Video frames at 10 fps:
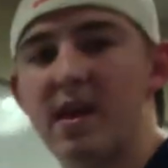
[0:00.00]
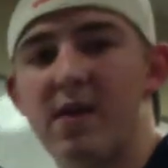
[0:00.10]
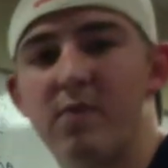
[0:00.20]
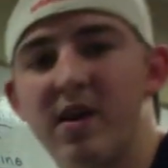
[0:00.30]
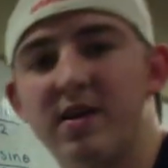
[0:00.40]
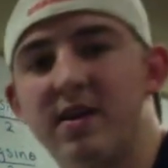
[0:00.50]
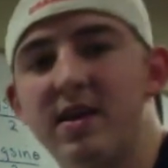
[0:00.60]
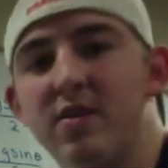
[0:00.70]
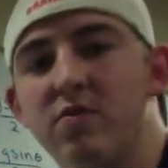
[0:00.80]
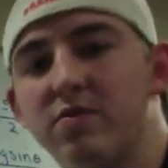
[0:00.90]
when
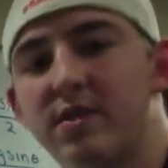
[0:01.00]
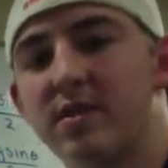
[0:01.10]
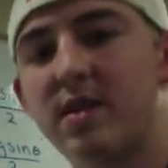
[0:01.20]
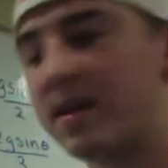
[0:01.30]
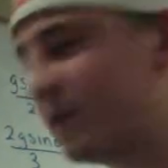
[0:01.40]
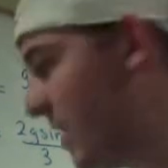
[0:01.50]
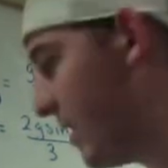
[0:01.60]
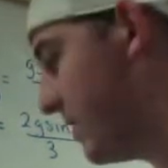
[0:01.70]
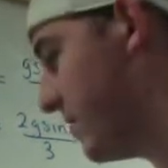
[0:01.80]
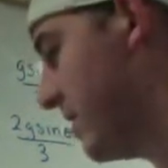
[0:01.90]
t equals 10
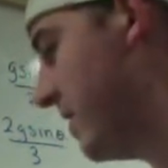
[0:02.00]
seconds,